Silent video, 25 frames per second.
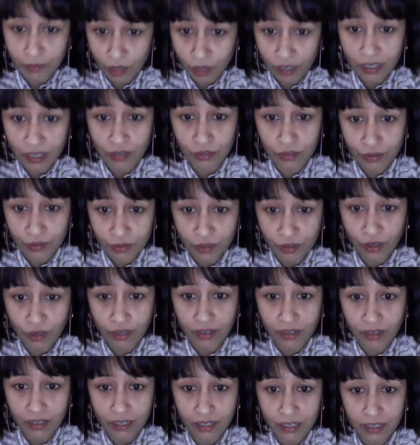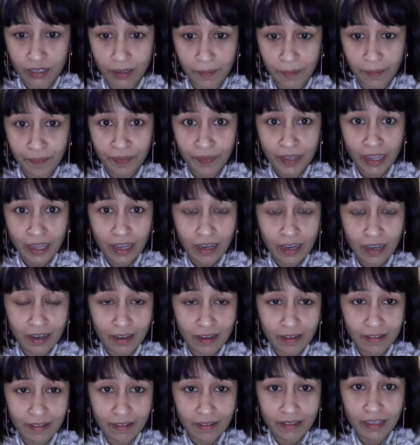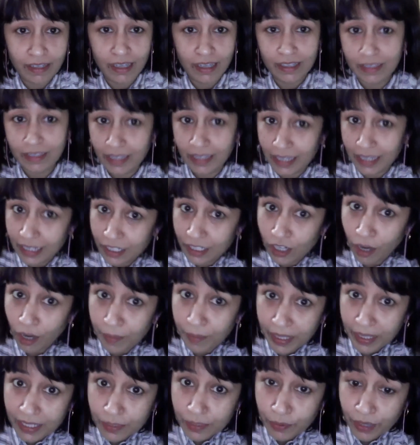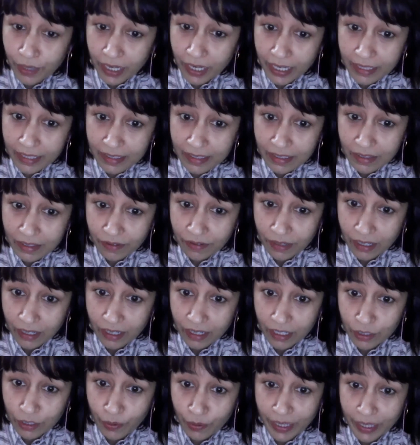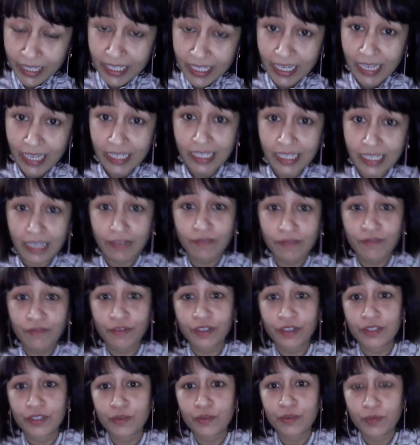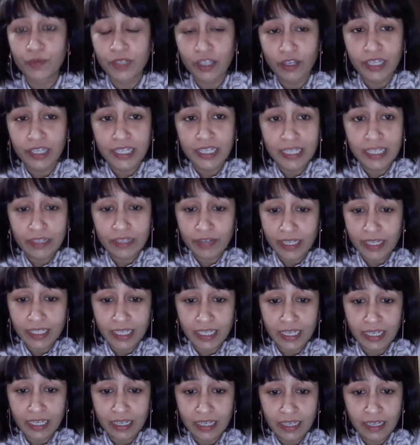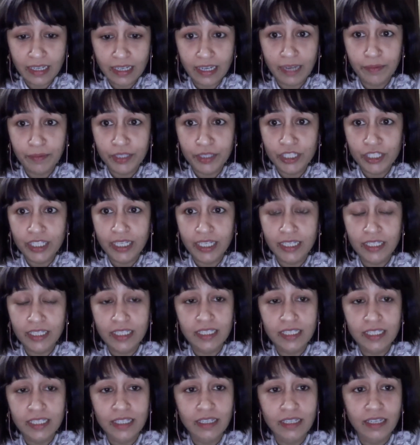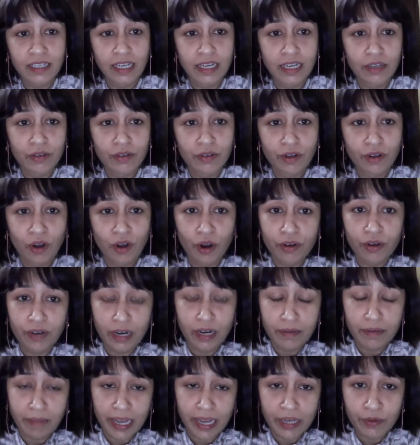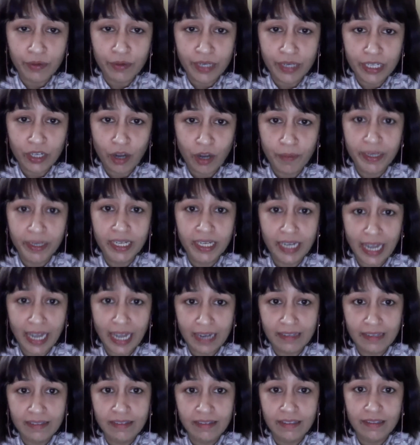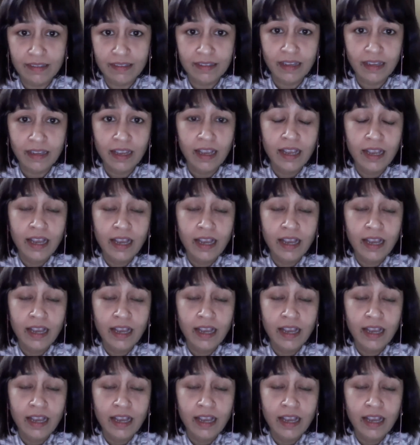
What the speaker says: Nordhaus, who got the Economics Prize in 2018 for his work on integrating climate change into long-run macroeconomic analysis,